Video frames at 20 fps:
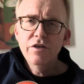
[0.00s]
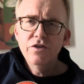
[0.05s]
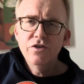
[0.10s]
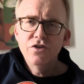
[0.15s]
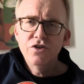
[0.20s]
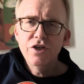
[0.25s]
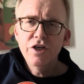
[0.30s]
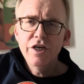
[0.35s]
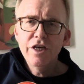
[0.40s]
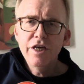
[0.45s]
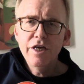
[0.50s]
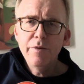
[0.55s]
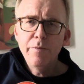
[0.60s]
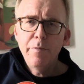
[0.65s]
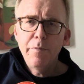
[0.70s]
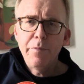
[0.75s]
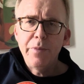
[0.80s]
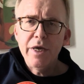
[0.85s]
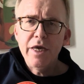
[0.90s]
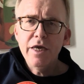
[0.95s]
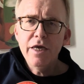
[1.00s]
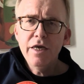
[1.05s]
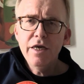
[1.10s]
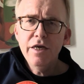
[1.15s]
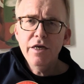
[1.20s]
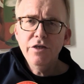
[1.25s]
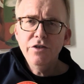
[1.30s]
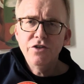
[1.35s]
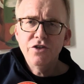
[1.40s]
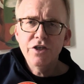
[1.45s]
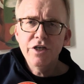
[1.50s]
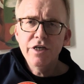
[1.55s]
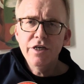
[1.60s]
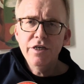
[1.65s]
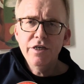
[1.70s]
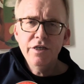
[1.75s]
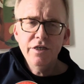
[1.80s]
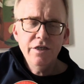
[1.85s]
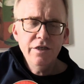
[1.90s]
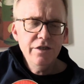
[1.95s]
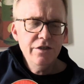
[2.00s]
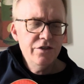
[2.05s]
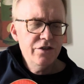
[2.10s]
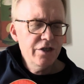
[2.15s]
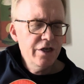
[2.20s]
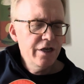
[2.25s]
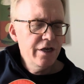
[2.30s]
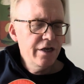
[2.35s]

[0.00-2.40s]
G, B, G, D.